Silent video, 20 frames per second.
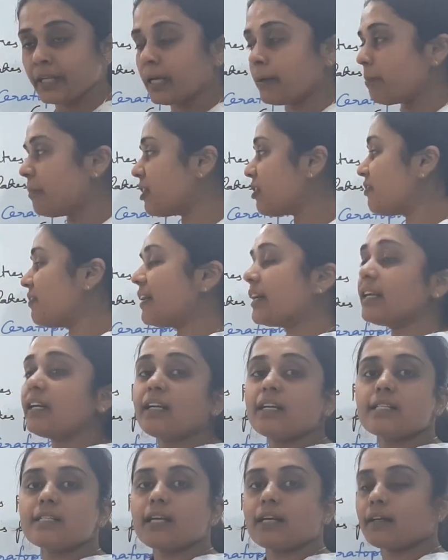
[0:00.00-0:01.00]
But where it
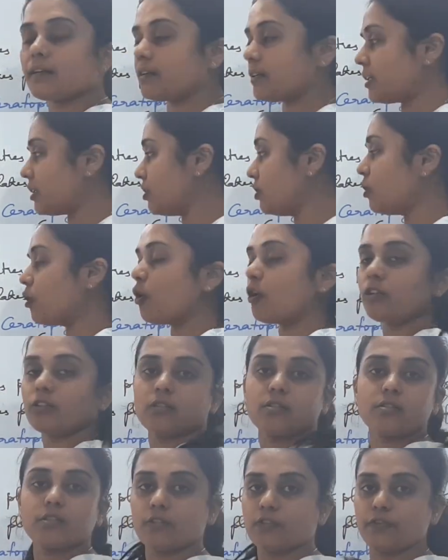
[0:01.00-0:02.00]
is occurring? On the
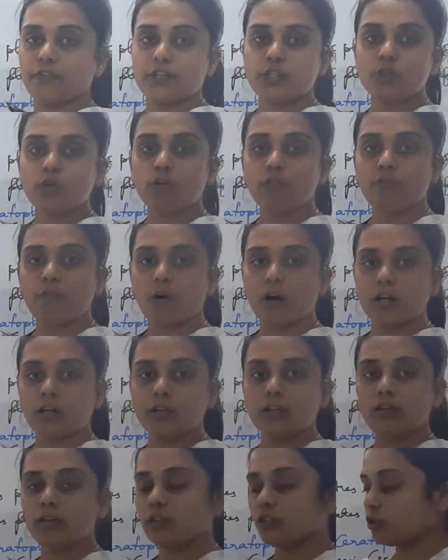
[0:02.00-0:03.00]
surface of
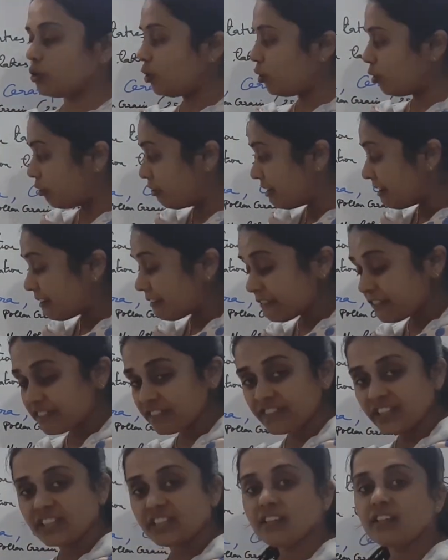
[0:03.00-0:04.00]
water? No,
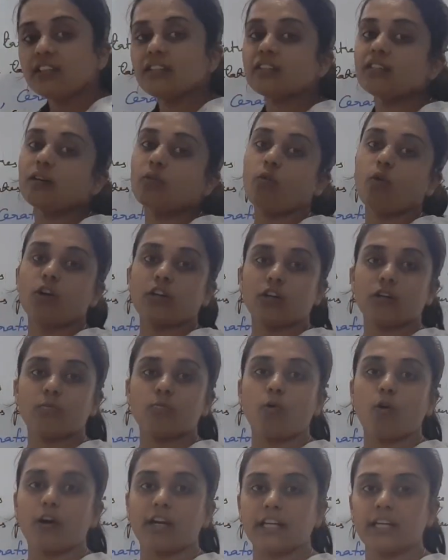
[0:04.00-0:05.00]
within the water
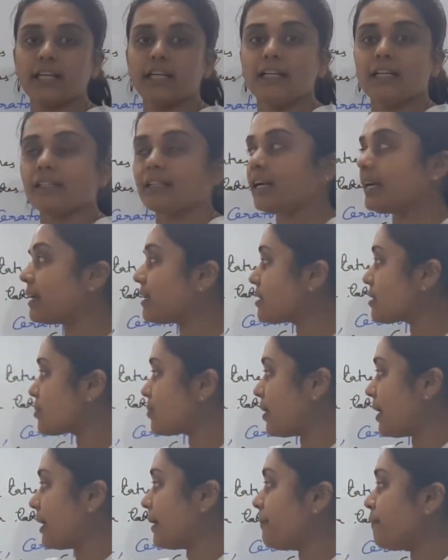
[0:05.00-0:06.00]
body. That is
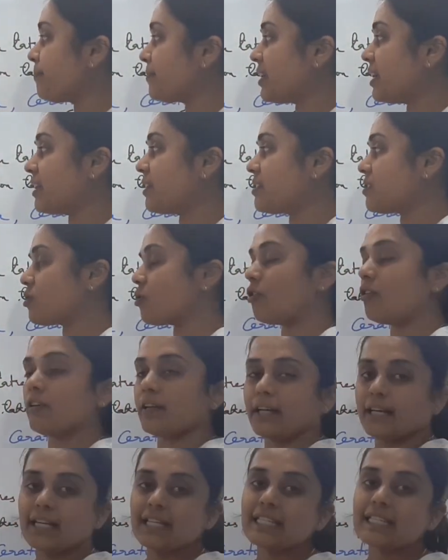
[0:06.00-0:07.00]
why it is called
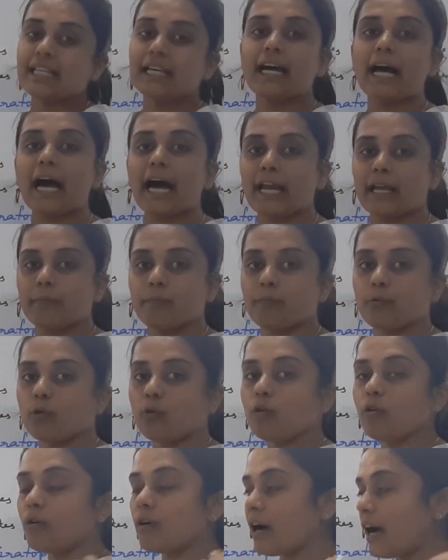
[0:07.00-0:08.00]
as
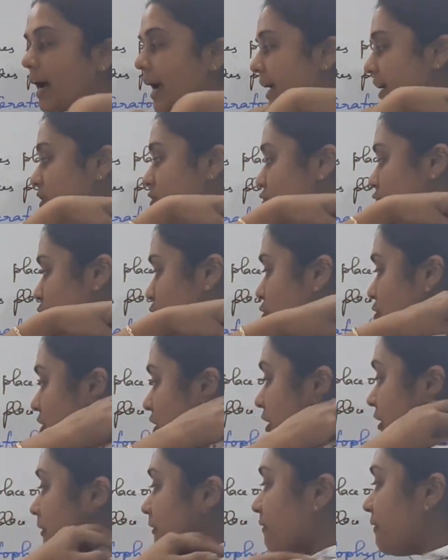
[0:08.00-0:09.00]

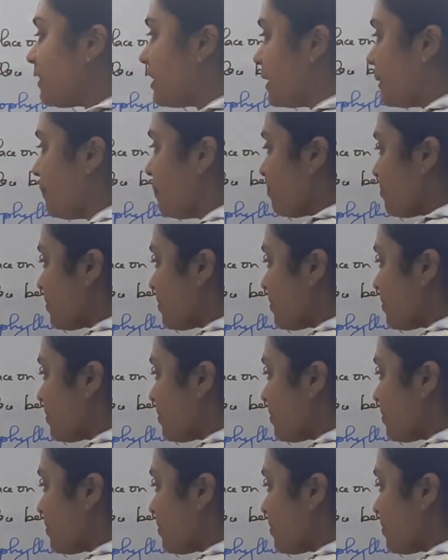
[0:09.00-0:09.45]
hypohydrophilic.